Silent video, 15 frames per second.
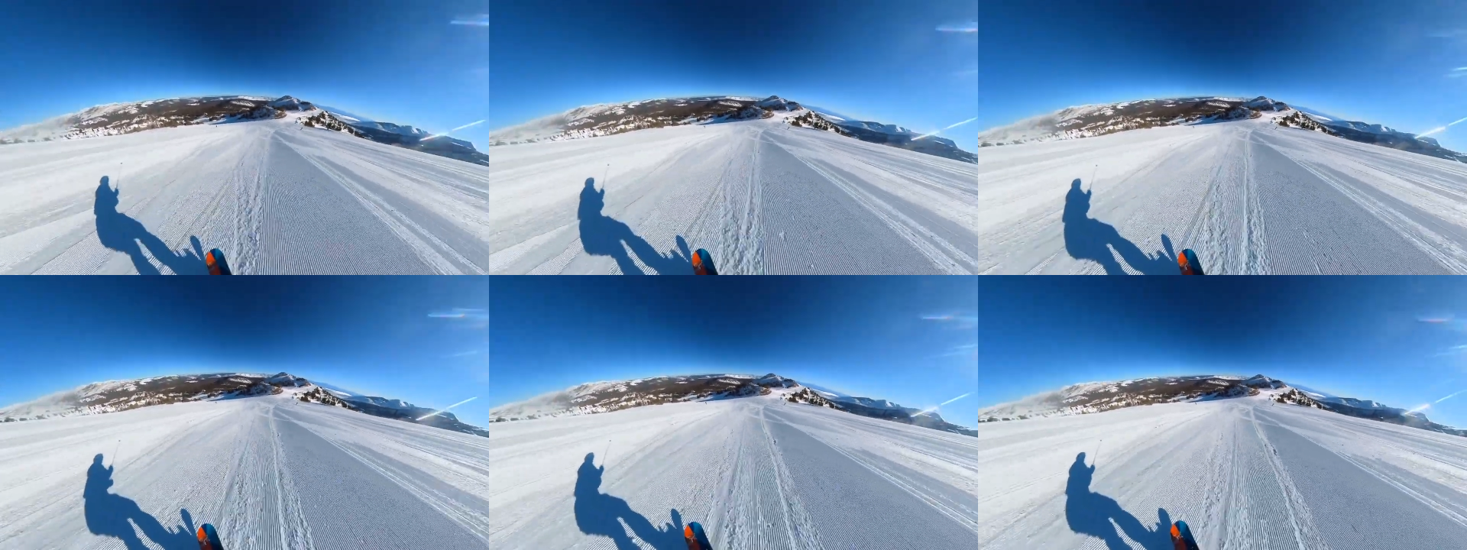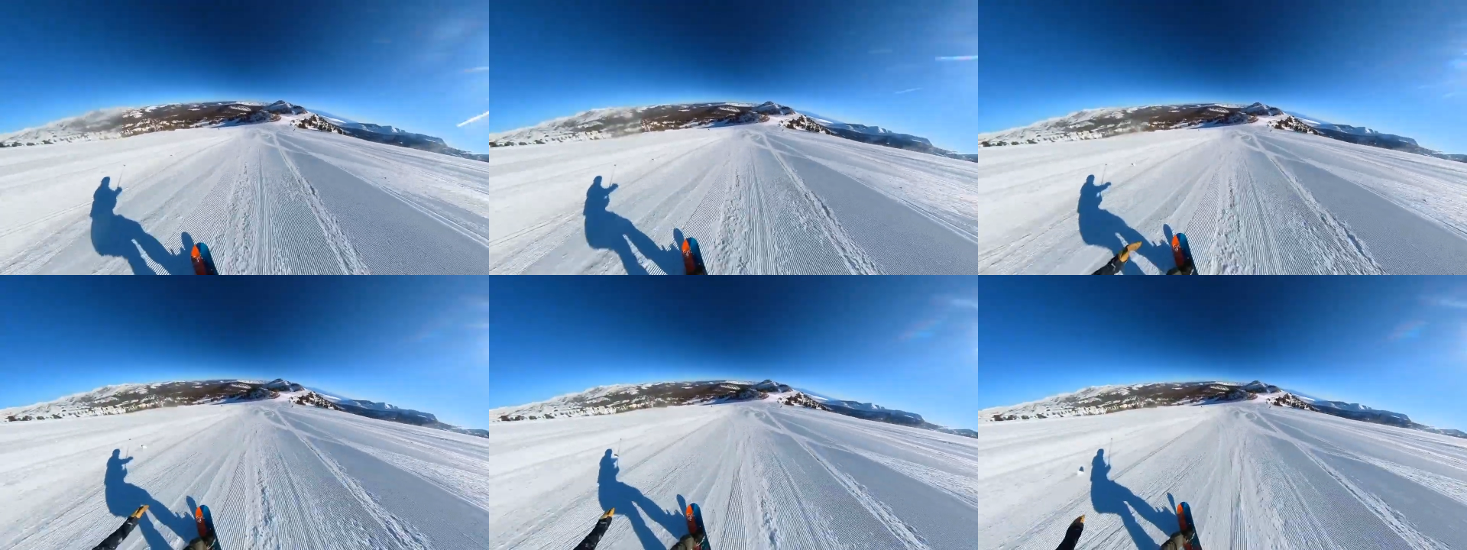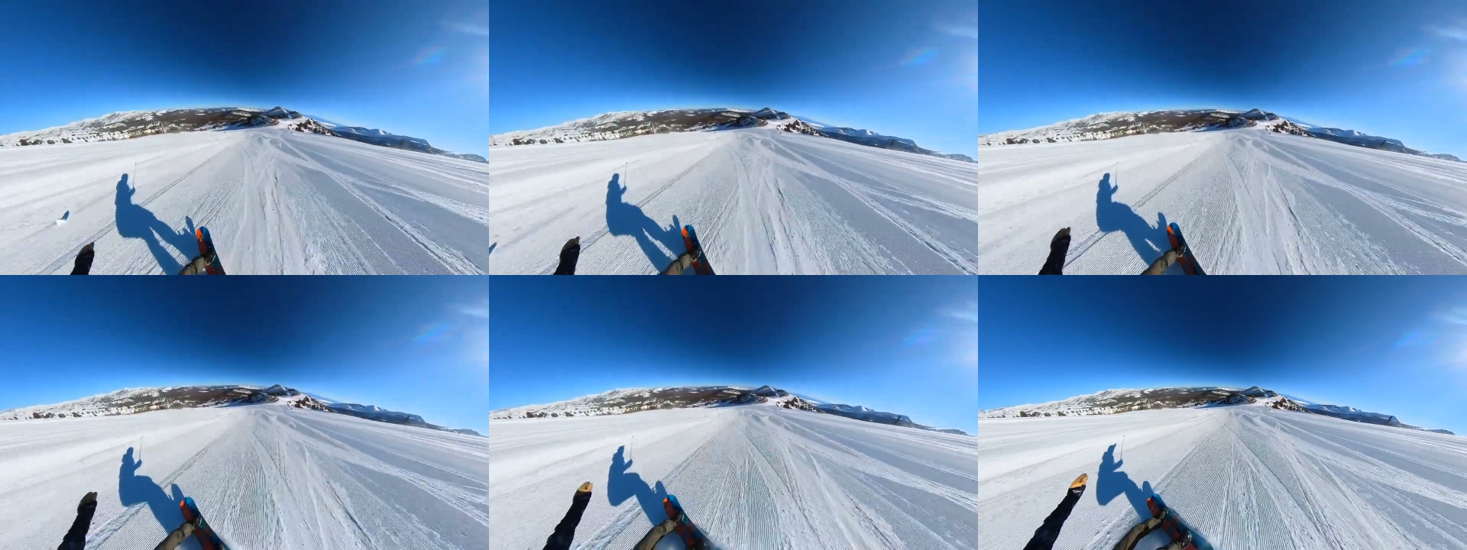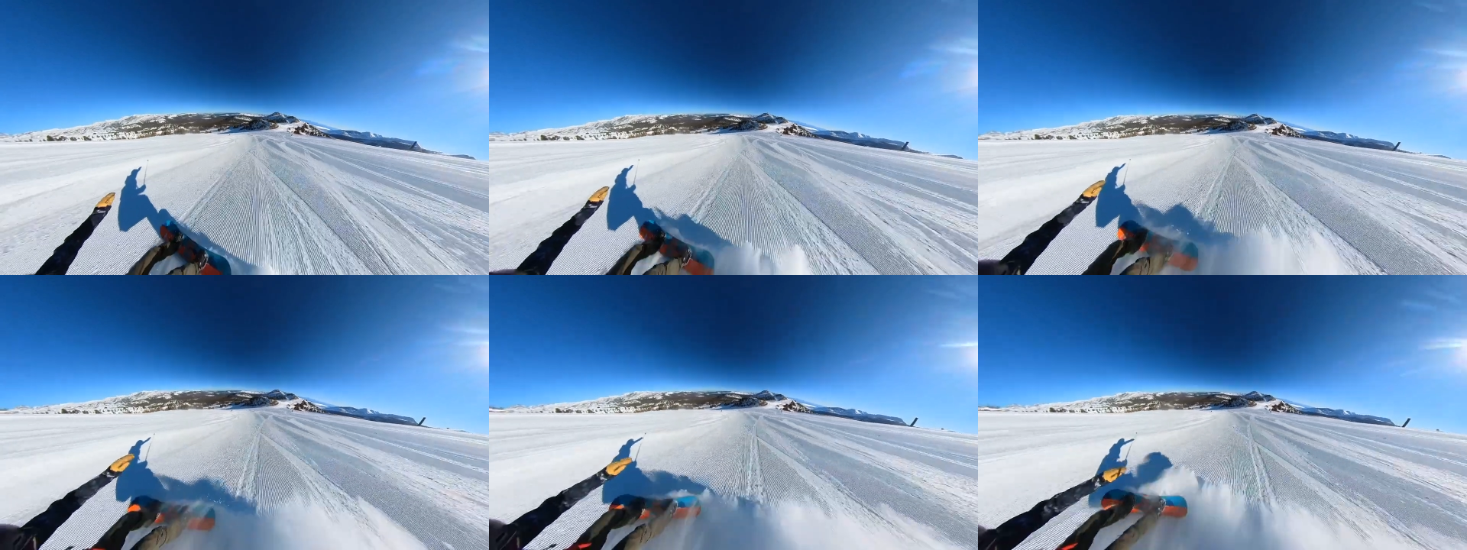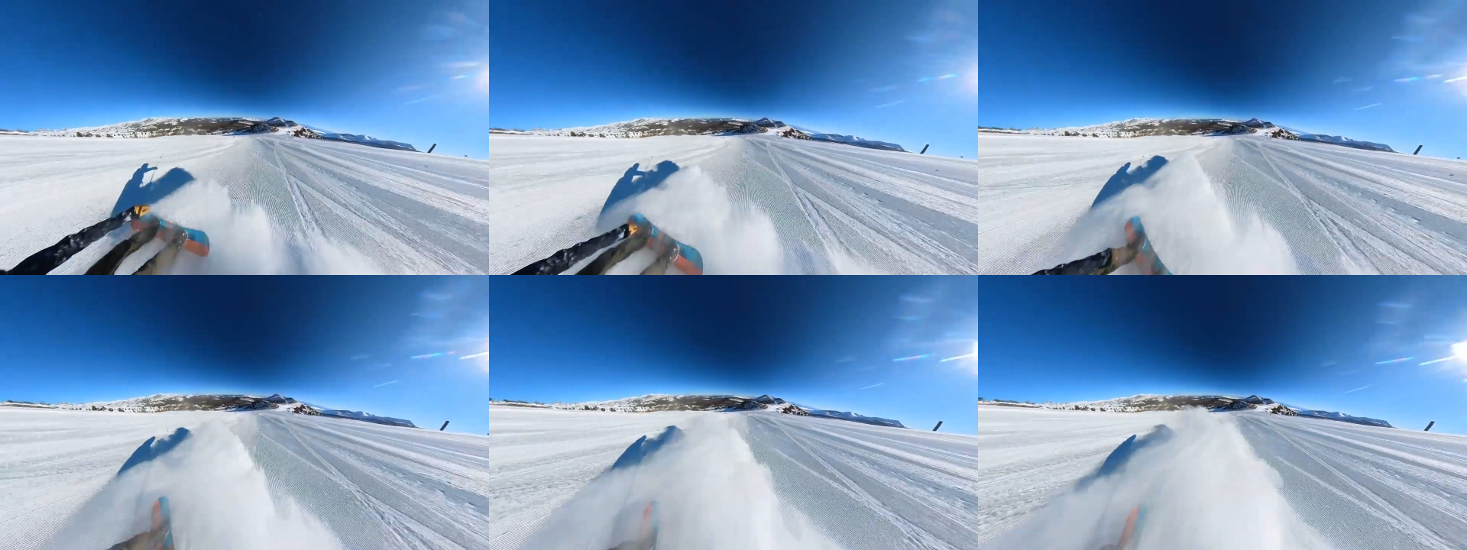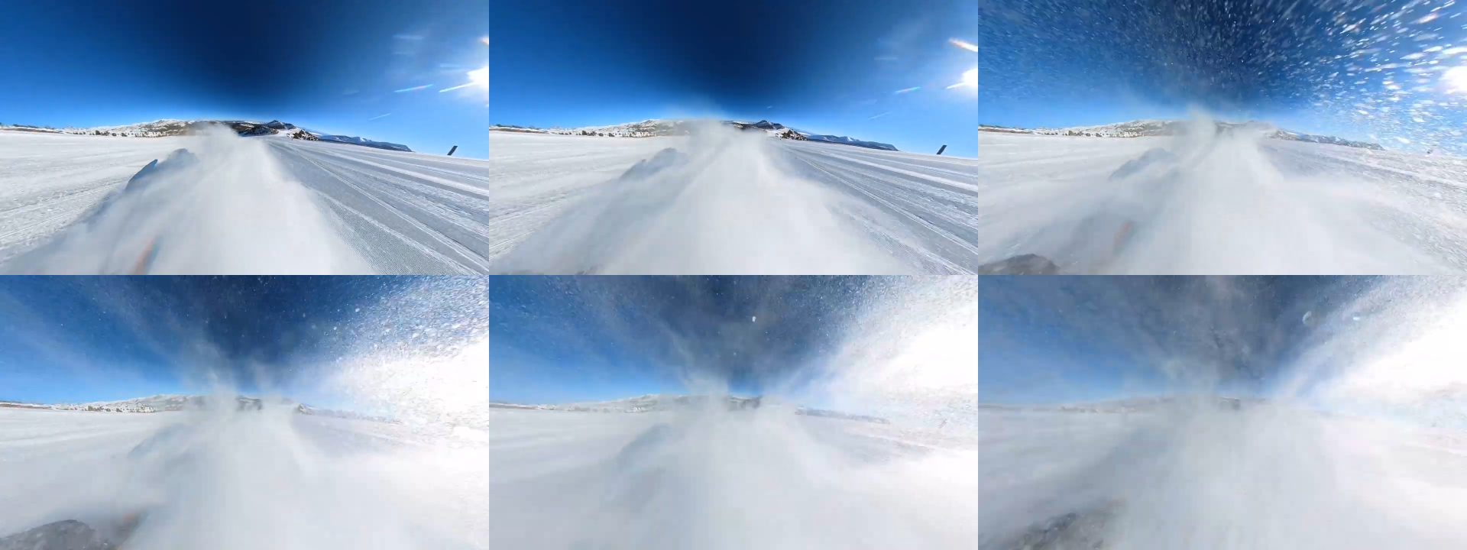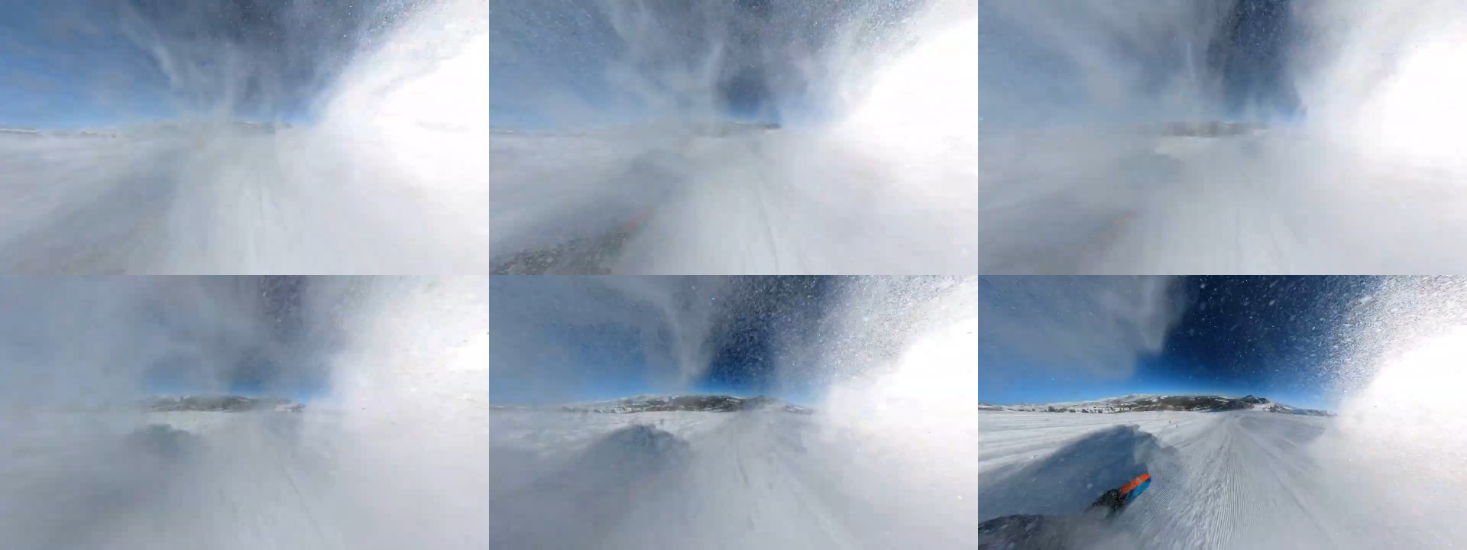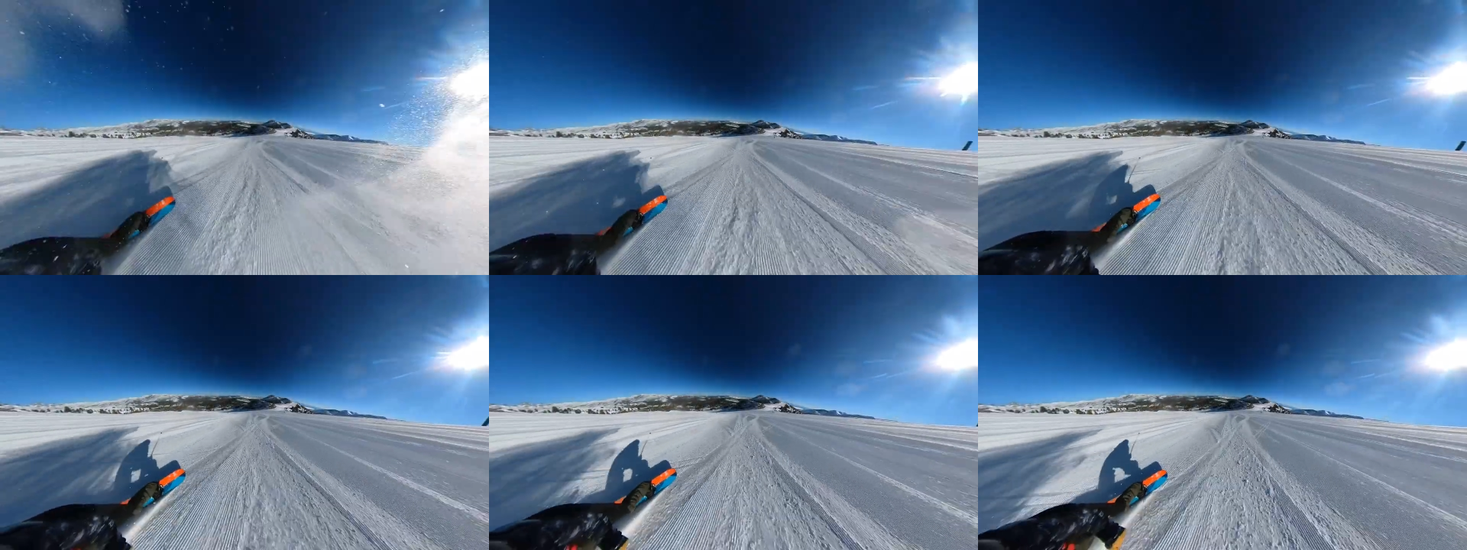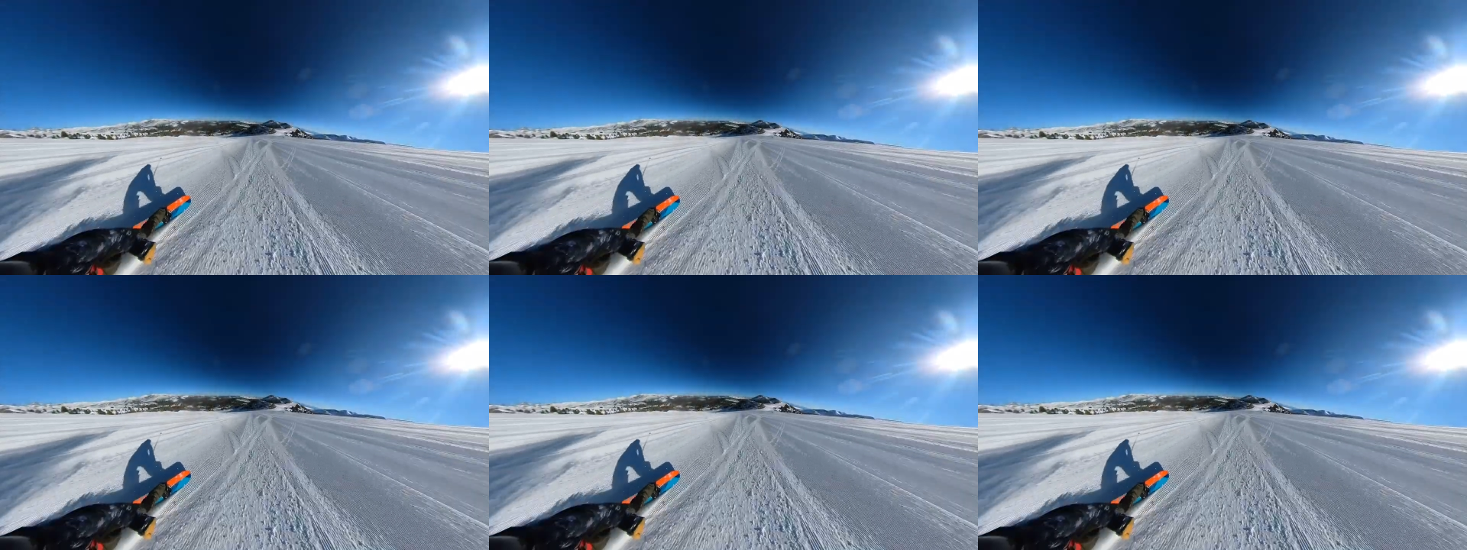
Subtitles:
Nobody's mouth can be seen.